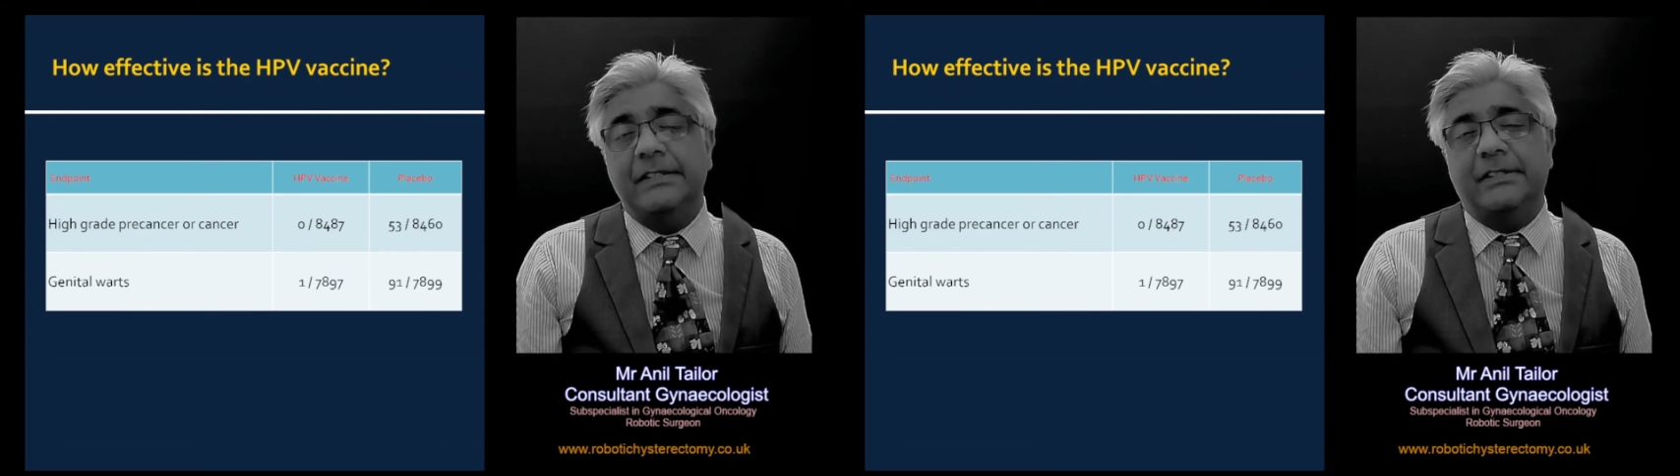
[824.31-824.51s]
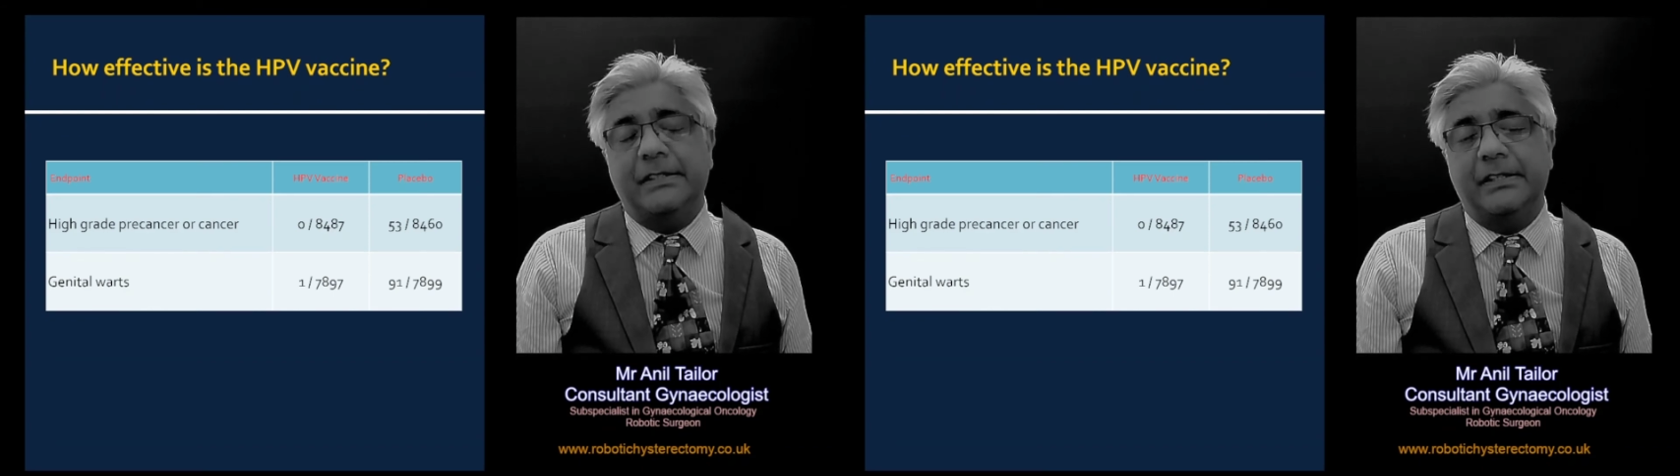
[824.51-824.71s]

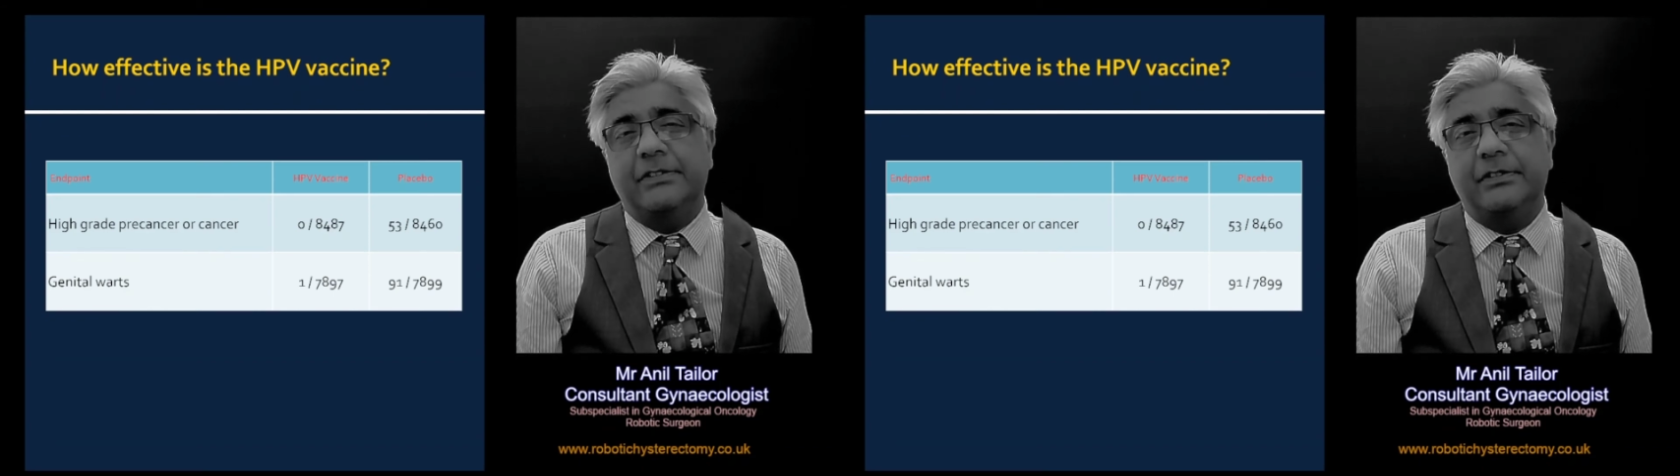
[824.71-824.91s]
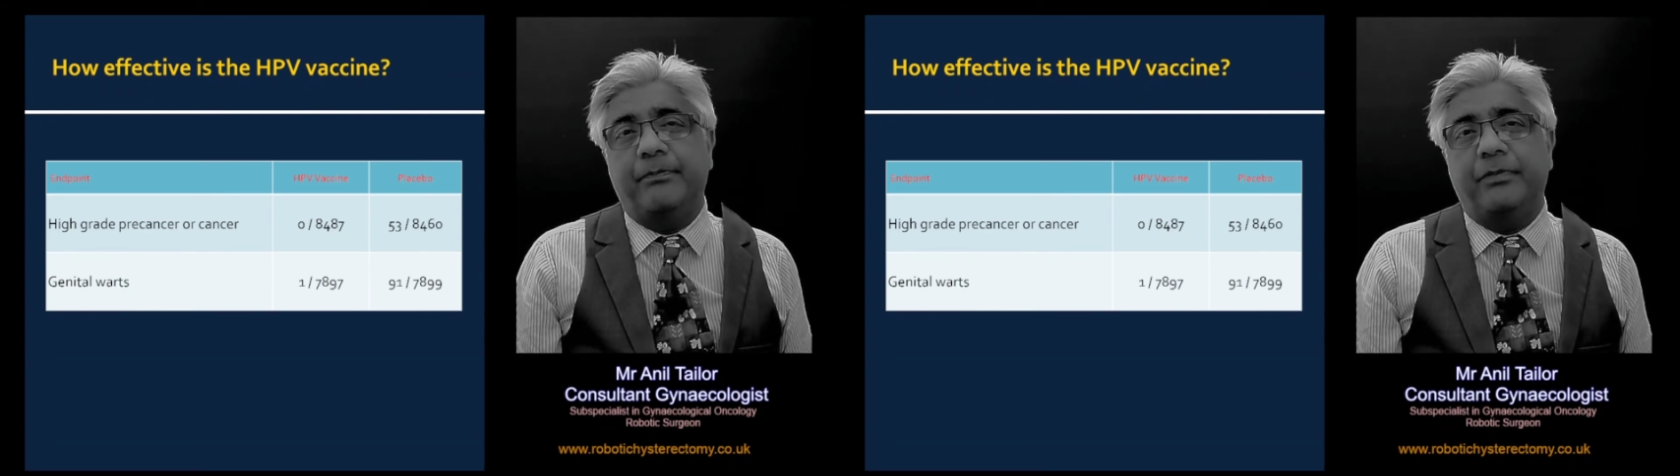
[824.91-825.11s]
is
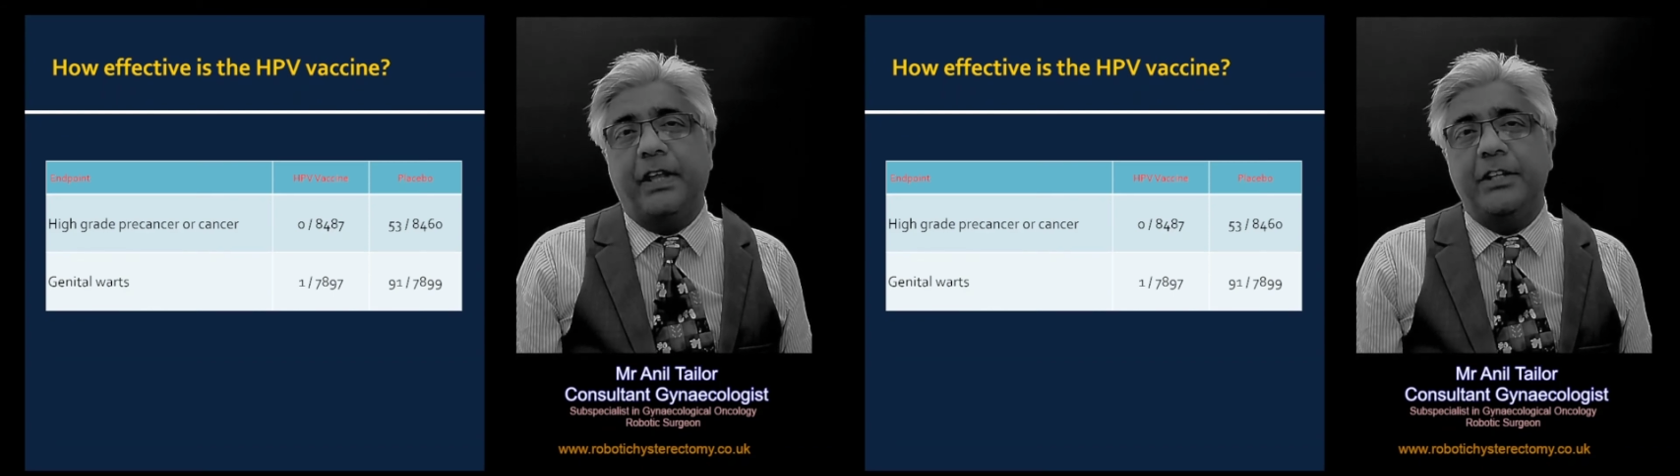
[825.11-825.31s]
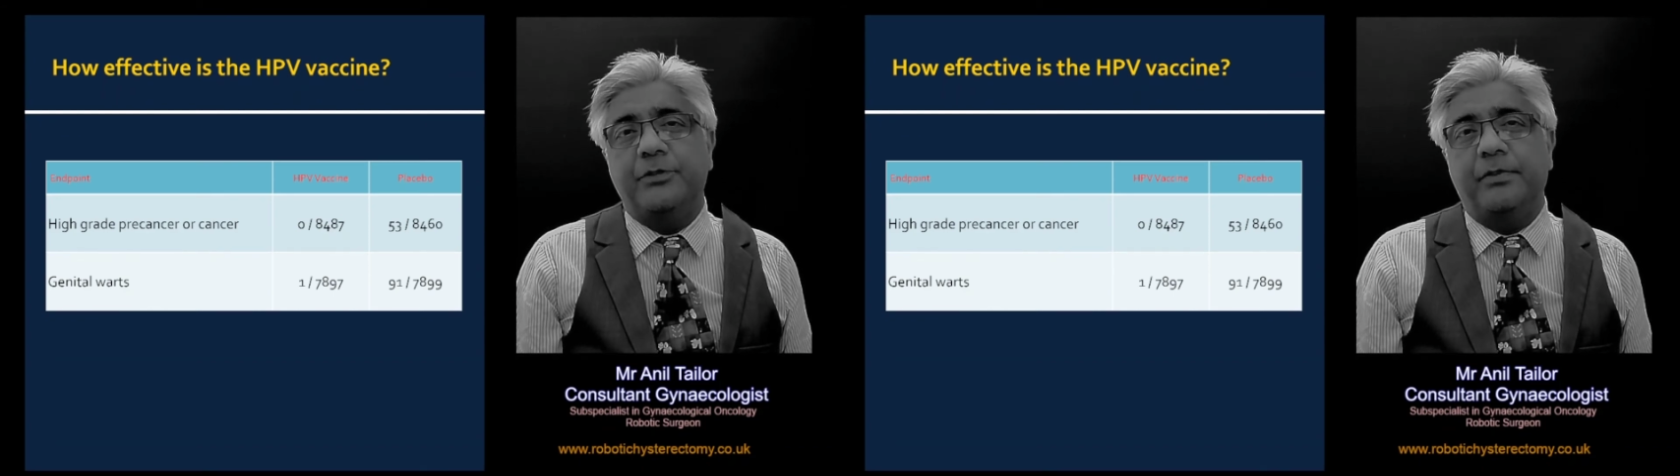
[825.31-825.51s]
this
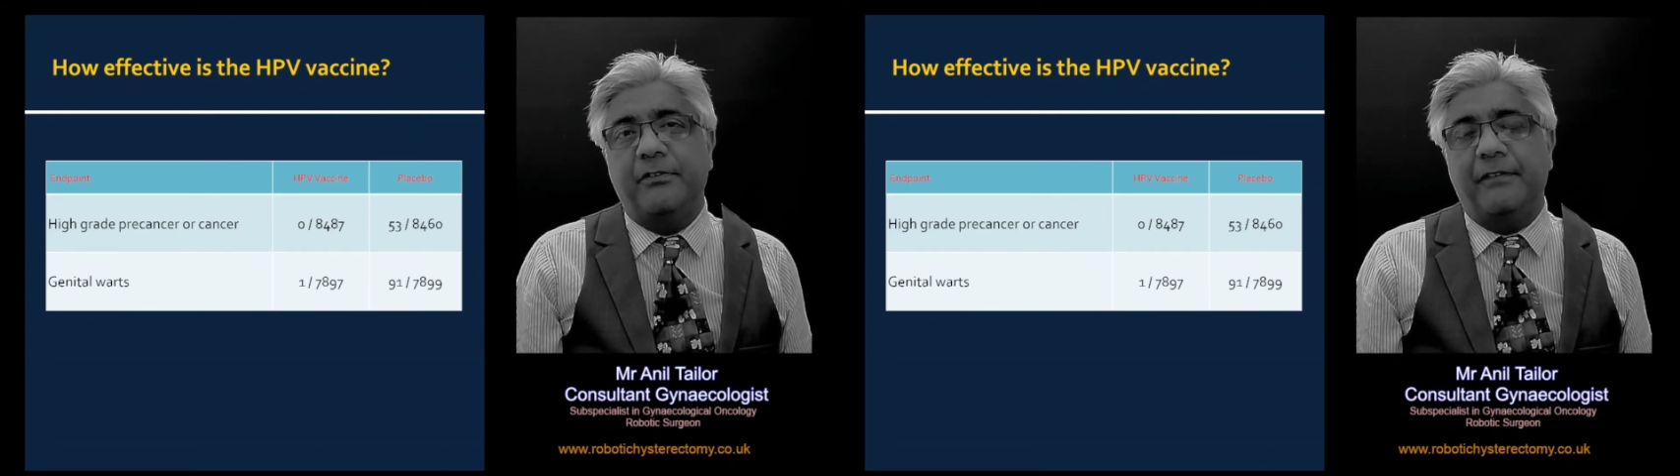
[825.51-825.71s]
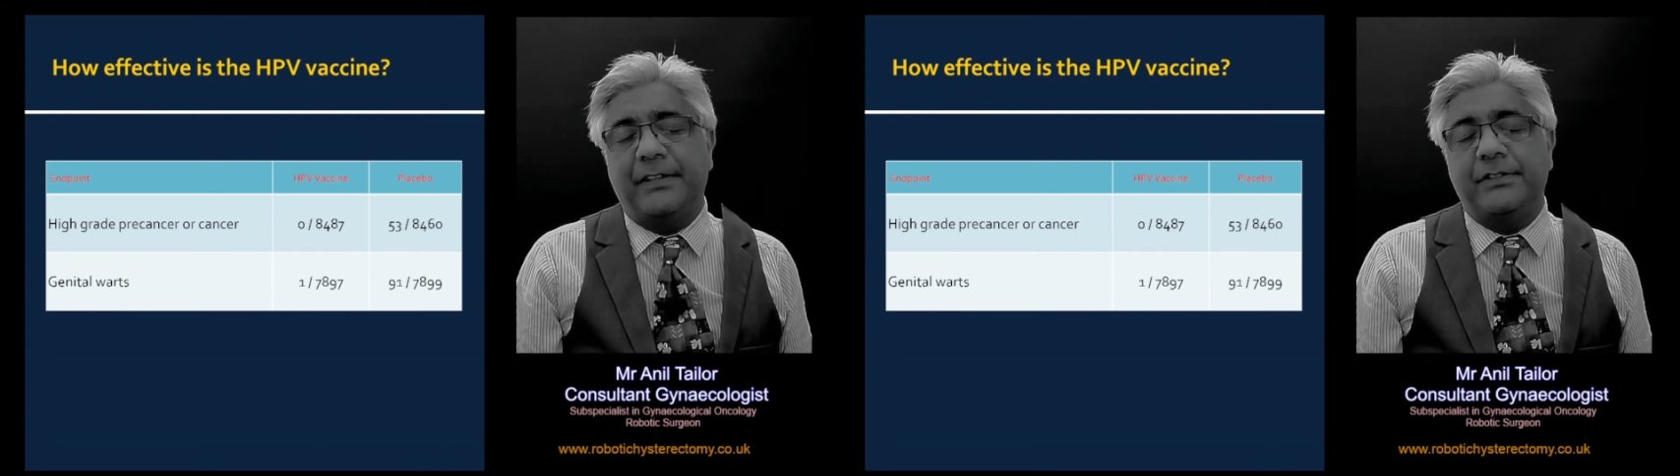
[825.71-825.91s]

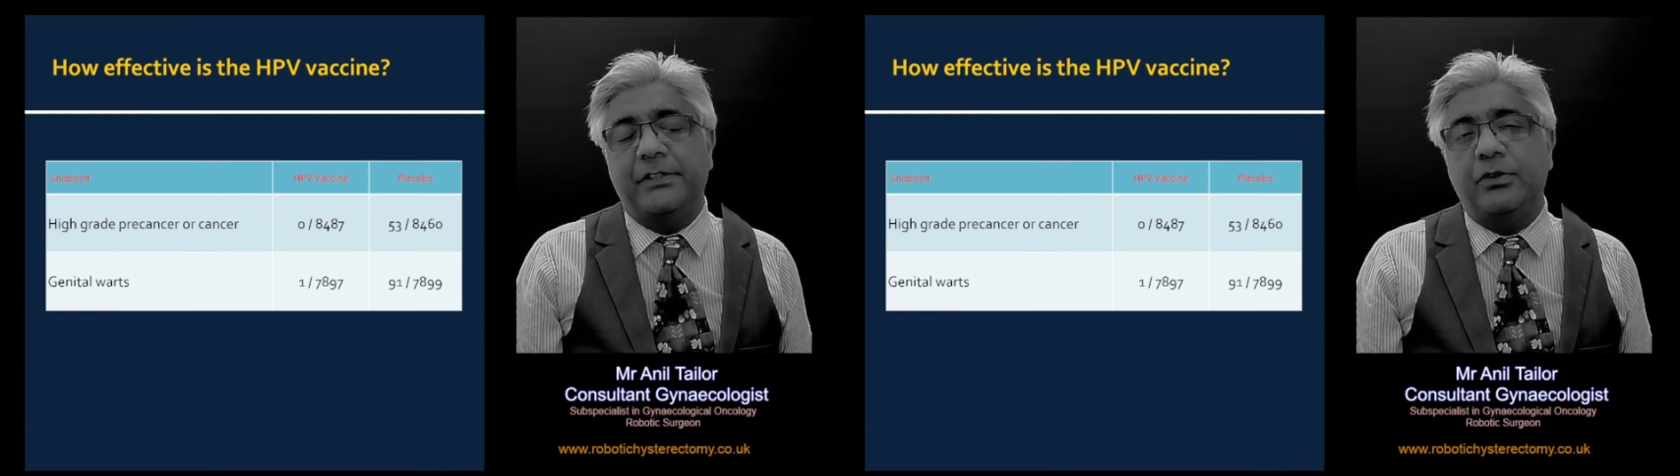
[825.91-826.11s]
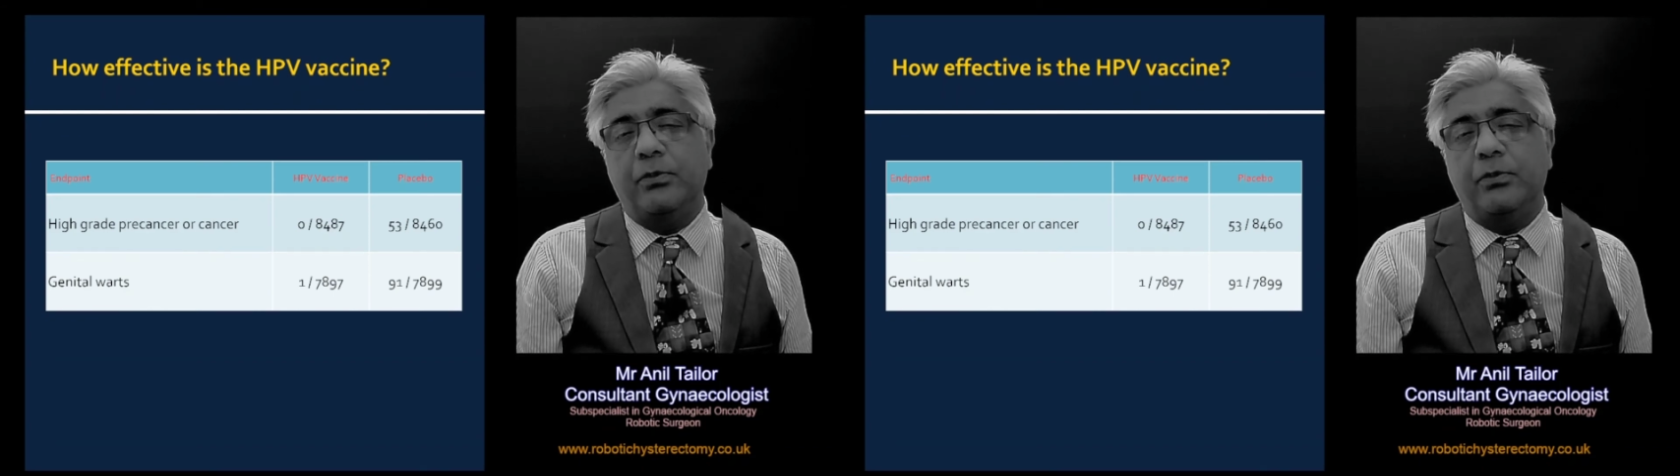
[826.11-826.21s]
HPV vaccine?